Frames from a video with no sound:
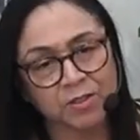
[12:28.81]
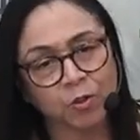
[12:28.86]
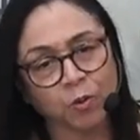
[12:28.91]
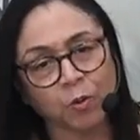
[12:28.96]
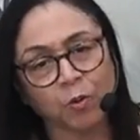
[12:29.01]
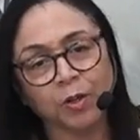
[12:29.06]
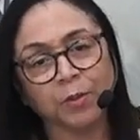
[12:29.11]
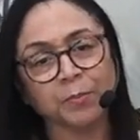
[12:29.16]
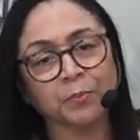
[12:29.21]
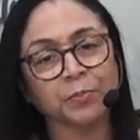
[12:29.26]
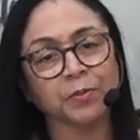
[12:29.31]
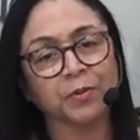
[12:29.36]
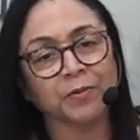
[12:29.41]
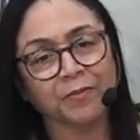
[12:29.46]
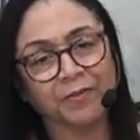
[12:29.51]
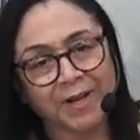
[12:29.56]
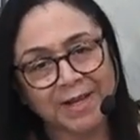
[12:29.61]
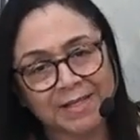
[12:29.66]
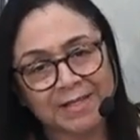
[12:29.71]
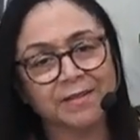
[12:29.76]
called
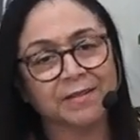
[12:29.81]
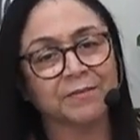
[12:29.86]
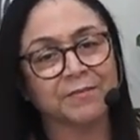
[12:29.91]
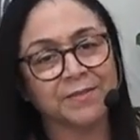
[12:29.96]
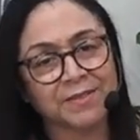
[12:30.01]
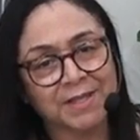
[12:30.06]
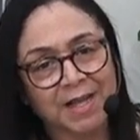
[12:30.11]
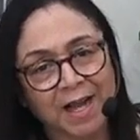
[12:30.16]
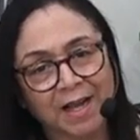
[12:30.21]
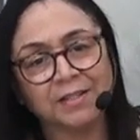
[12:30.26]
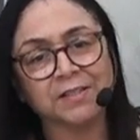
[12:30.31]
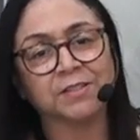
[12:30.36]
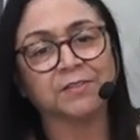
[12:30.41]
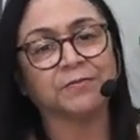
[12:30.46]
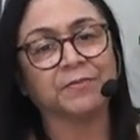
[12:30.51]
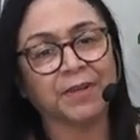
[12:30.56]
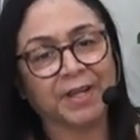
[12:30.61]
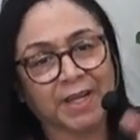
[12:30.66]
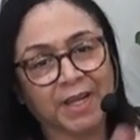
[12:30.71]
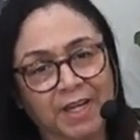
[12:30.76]
progressive
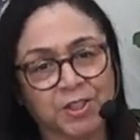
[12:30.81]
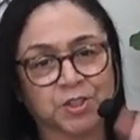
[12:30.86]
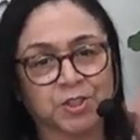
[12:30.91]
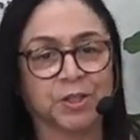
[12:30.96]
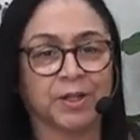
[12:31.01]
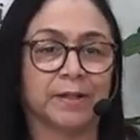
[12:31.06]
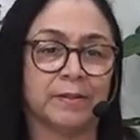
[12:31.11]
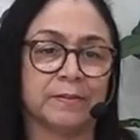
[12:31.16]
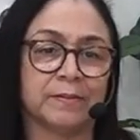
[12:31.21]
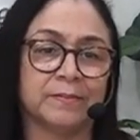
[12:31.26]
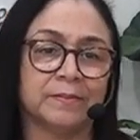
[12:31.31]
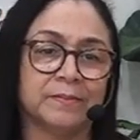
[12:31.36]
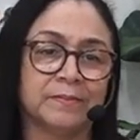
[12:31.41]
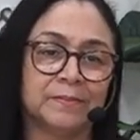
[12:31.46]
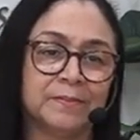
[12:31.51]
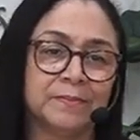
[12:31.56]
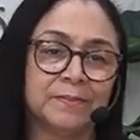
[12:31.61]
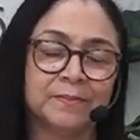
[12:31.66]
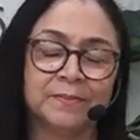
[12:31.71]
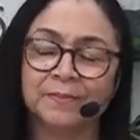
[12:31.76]
sanctification.
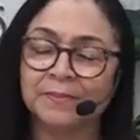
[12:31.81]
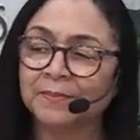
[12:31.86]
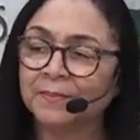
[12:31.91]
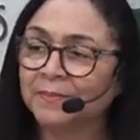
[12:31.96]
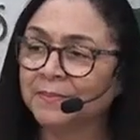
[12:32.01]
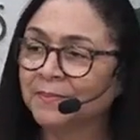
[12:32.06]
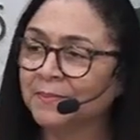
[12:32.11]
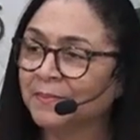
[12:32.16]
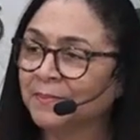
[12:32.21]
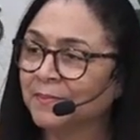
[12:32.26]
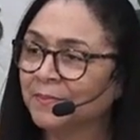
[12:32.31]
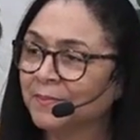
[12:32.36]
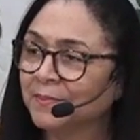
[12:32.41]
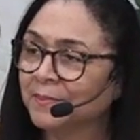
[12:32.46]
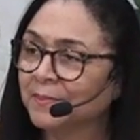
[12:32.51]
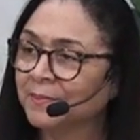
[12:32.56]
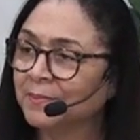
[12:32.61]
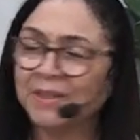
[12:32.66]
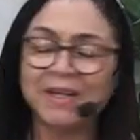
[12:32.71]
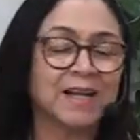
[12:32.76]

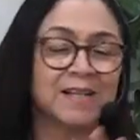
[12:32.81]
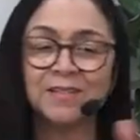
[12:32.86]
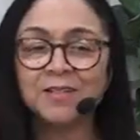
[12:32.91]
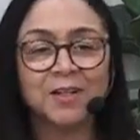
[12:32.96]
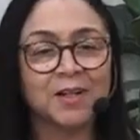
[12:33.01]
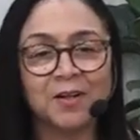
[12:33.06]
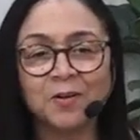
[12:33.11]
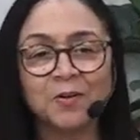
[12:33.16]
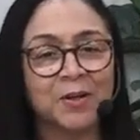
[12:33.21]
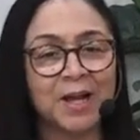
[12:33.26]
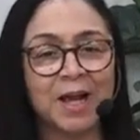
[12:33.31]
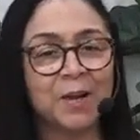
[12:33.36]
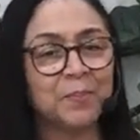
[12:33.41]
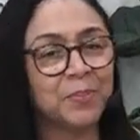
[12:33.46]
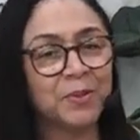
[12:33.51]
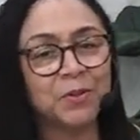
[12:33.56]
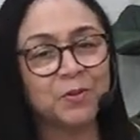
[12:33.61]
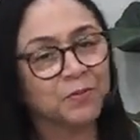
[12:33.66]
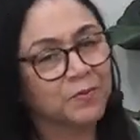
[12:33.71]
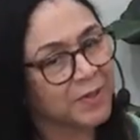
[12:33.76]
But that's not going to
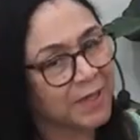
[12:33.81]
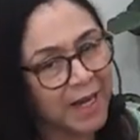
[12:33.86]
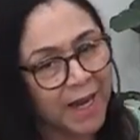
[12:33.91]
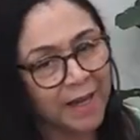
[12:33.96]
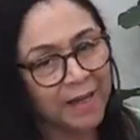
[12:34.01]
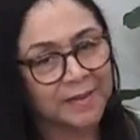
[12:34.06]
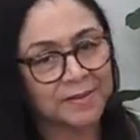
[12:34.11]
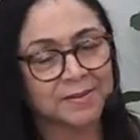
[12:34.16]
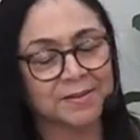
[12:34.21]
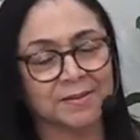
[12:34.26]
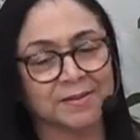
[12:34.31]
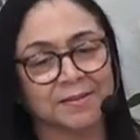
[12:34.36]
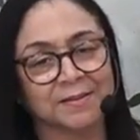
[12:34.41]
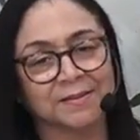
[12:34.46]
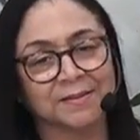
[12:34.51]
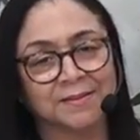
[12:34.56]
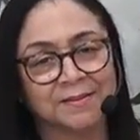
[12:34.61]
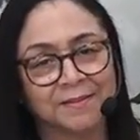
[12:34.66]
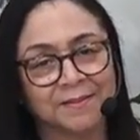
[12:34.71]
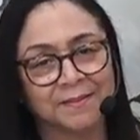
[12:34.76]
happen overnight.
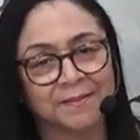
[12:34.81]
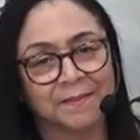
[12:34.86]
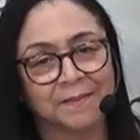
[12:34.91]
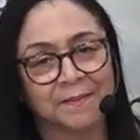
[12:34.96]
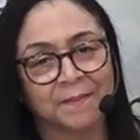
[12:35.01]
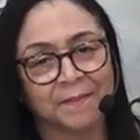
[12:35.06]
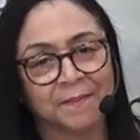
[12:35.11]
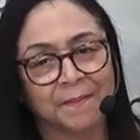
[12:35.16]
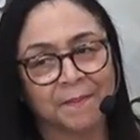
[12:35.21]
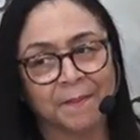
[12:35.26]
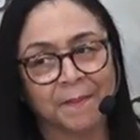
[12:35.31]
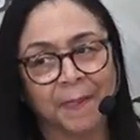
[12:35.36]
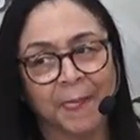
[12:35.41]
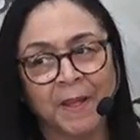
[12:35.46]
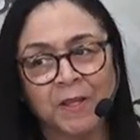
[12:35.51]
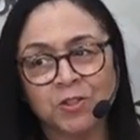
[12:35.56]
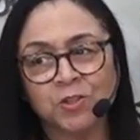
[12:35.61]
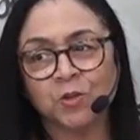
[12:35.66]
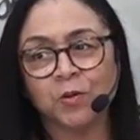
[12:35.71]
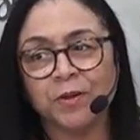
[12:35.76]

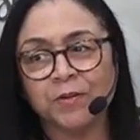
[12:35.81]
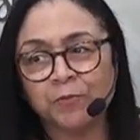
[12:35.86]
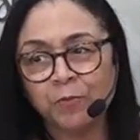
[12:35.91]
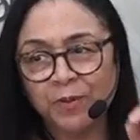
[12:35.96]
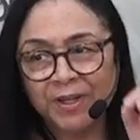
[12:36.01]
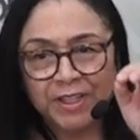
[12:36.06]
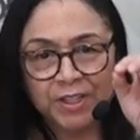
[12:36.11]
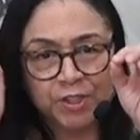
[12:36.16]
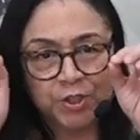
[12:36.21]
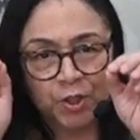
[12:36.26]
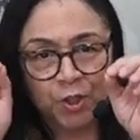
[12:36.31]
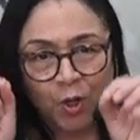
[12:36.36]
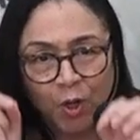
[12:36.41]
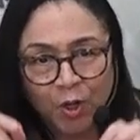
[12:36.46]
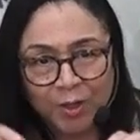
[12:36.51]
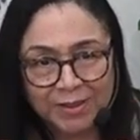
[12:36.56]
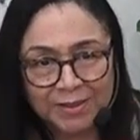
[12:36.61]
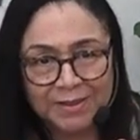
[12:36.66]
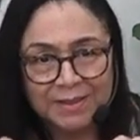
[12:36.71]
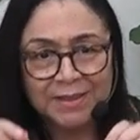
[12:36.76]
So if we
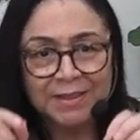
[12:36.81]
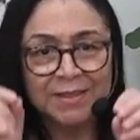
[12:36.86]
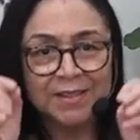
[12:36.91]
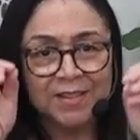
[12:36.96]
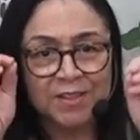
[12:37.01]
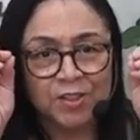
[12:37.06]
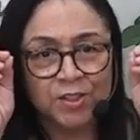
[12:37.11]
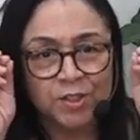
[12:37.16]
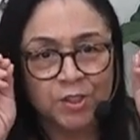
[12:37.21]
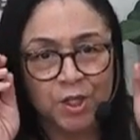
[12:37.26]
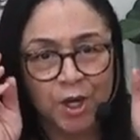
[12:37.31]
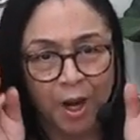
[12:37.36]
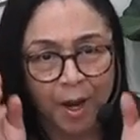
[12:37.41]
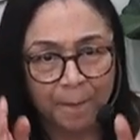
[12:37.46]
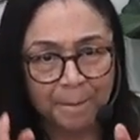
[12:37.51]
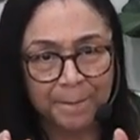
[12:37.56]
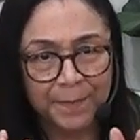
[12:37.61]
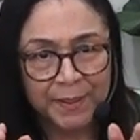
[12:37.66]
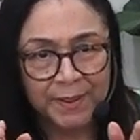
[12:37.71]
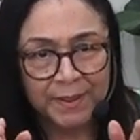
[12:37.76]
don't
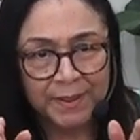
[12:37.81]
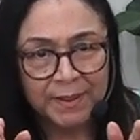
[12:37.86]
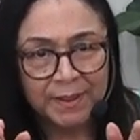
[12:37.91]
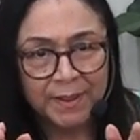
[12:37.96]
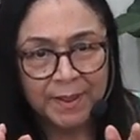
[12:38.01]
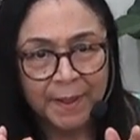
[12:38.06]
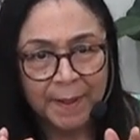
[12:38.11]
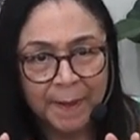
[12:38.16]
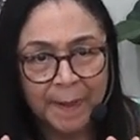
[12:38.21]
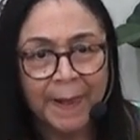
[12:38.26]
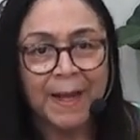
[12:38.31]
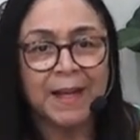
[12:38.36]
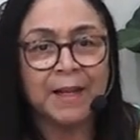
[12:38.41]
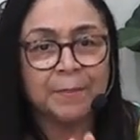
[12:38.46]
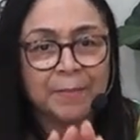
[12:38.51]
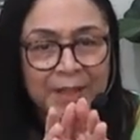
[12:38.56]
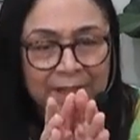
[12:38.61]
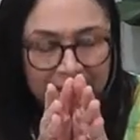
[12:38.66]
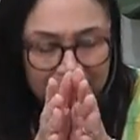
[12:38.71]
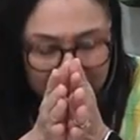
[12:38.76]
stop
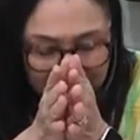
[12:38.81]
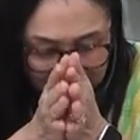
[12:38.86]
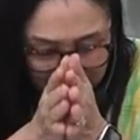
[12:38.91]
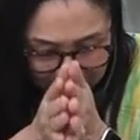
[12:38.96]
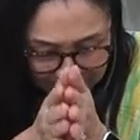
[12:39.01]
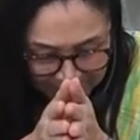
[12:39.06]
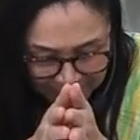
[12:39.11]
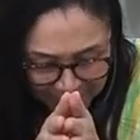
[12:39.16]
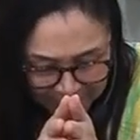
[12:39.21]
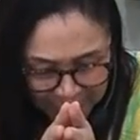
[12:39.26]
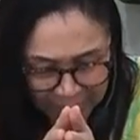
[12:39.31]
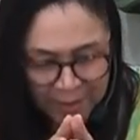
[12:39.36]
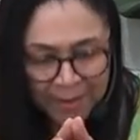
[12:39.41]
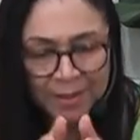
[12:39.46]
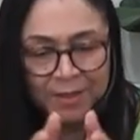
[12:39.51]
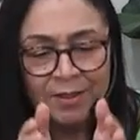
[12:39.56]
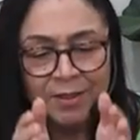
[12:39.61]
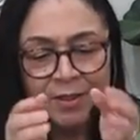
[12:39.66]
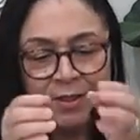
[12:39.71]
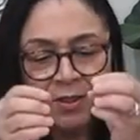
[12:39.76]
and begin
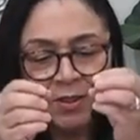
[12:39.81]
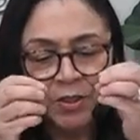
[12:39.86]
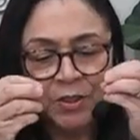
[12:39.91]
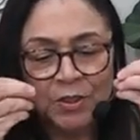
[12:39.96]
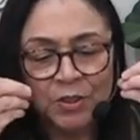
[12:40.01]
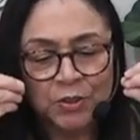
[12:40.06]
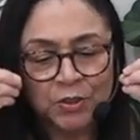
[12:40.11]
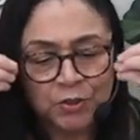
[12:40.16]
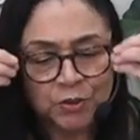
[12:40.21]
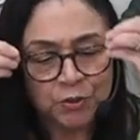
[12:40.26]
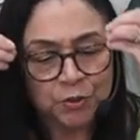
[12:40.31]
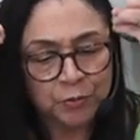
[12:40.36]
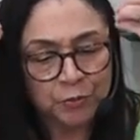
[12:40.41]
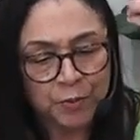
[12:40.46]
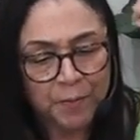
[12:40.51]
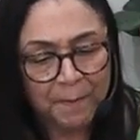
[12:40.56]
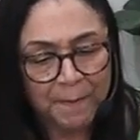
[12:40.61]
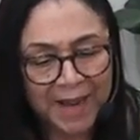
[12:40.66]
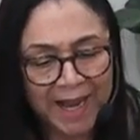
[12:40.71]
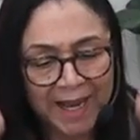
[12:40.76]
to
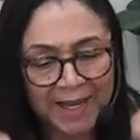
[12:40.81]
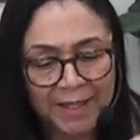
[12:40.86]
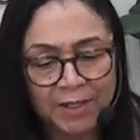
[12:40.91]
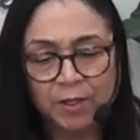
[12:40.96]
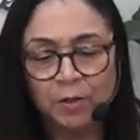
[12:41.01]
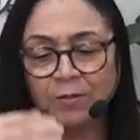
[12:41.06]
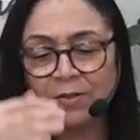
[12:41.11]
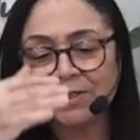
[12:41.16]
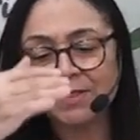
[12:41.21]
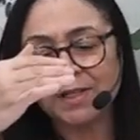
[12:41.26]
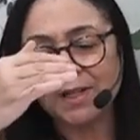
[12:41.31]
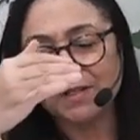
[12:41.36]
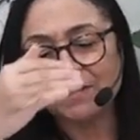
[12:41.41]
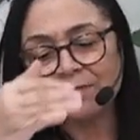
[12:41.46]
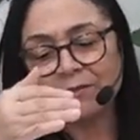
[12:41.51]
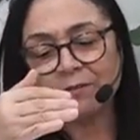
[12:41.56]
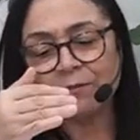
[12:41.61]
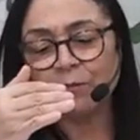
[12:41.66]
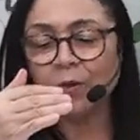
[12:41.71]
remind ourselves of